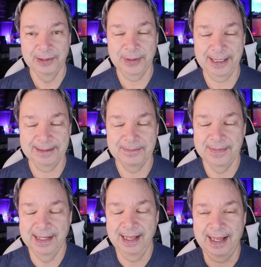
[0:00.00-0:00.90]
Well,
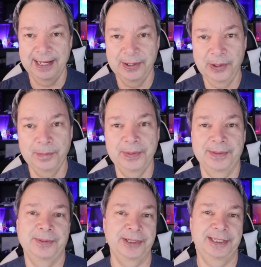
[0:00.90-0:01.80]
I hope you
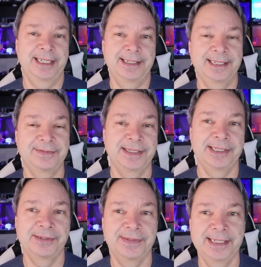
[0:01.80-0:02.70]
appreciate this
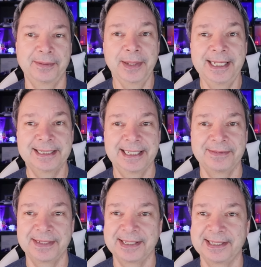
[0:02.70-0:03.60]
video. If you did, please
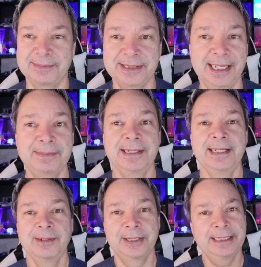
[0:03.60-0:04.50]
give it a thumbs up.
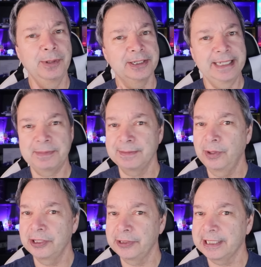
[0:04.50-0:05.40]
Want to see more tips,
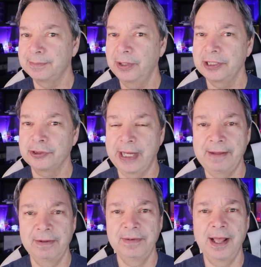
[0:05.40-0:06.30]
more tricks, more
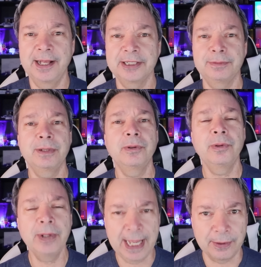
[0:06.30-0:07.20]
travel vlogs from
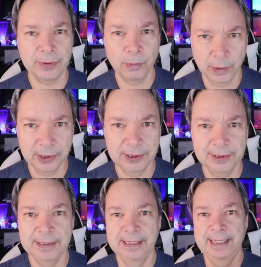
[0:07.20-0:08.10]
around the
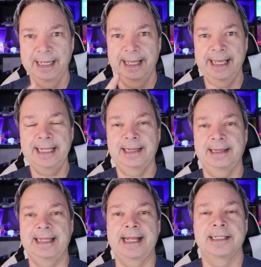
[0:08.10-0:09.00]
world?
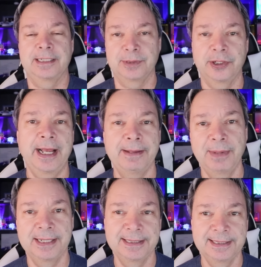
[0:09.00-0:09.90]
Hit that subscribe
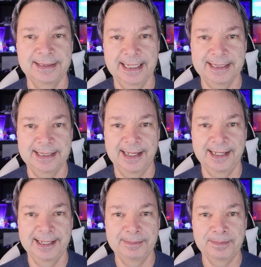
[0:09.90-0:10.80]
button. Till next
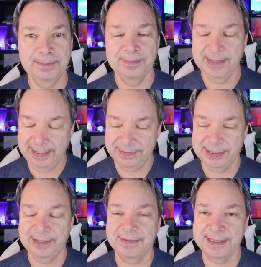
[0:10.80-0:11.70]
time, have
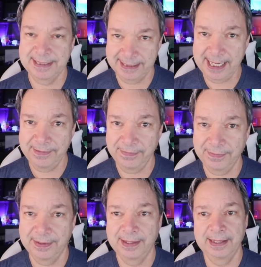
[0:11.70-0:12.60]
yourself a
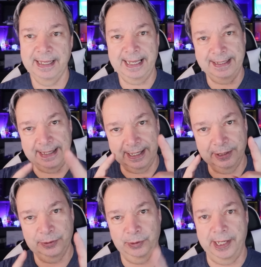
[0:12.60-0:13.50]
safe and a
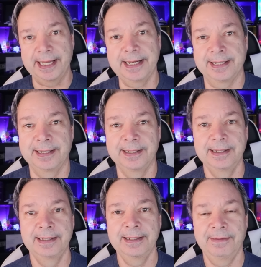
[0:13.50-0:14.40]
great
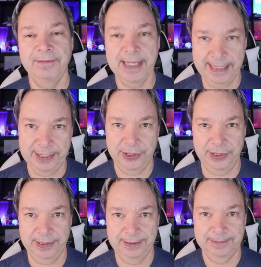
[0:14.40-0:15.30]

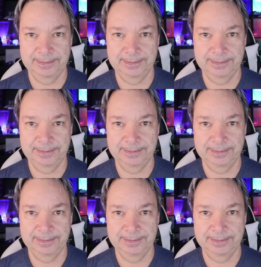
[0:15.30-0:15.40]
vacation.